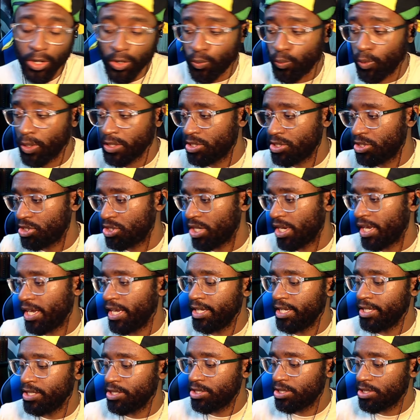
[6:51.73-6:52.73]
what's
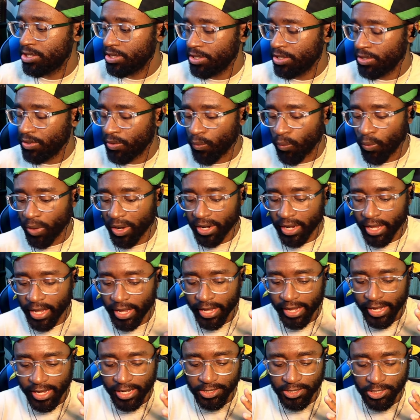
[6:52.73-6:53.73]
changed. What
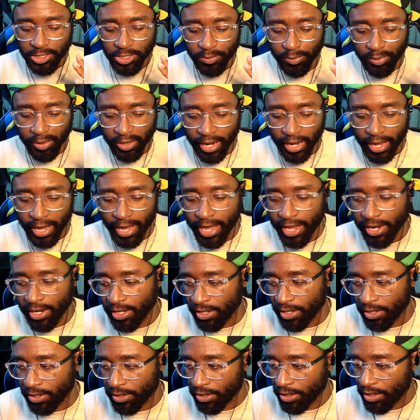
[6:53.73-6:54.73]
has been
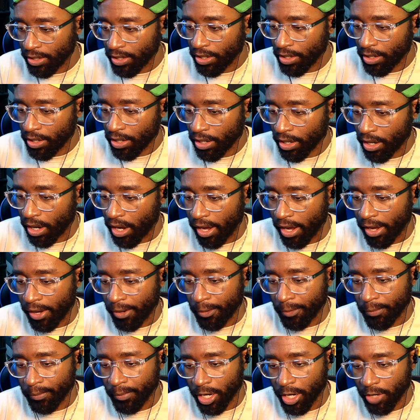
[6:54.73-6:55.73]
added?
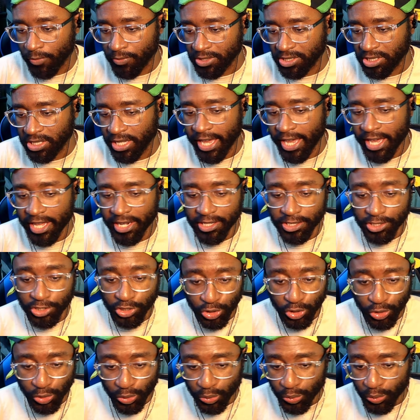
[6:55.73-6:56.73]
Um, obviously, Ed is
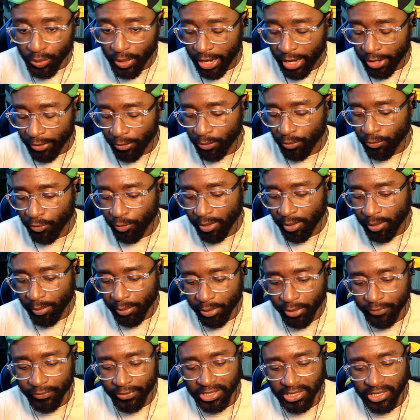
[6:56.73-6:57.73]
new. I don't remember
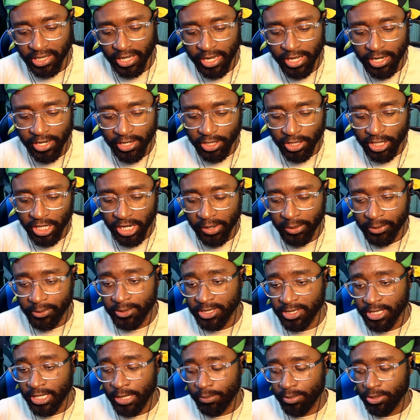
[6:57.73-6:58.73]
if there's like any
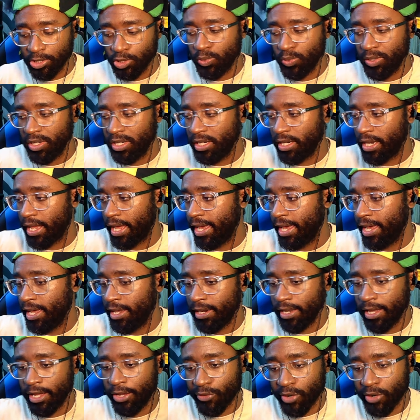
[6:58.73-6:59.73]
characters in between Ed
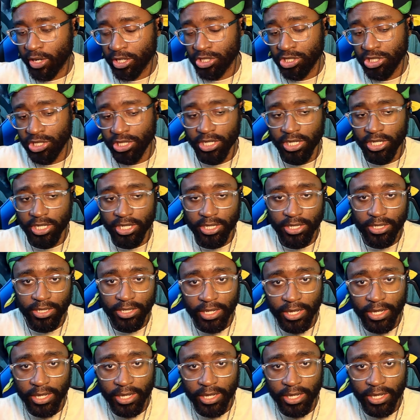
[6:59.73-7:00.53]
and Rashid,